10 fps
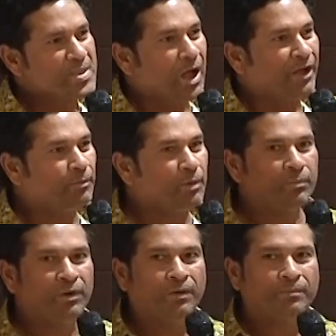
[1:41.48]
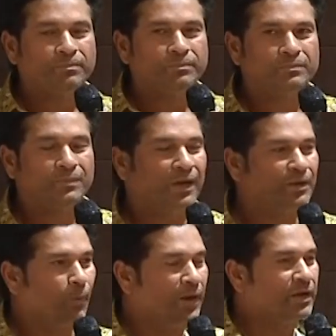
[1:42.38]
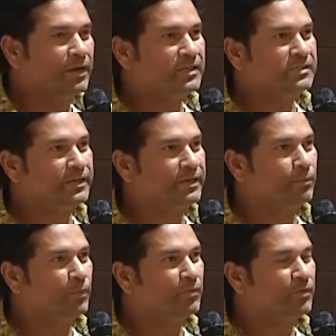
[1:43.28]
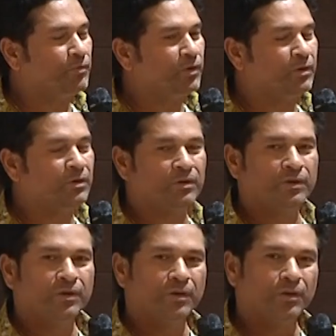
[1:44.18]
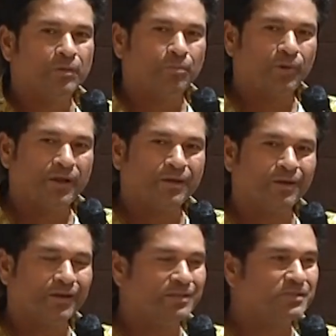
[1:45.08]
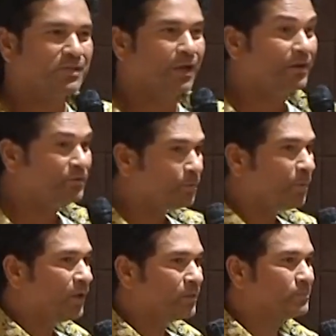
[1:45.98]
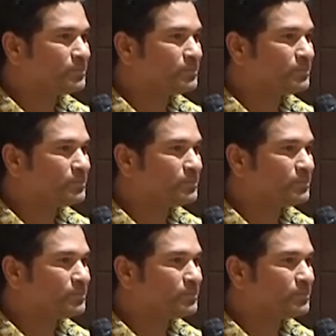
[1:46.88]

I remember at Wankhede Stadium when we were playing against Hyderabad,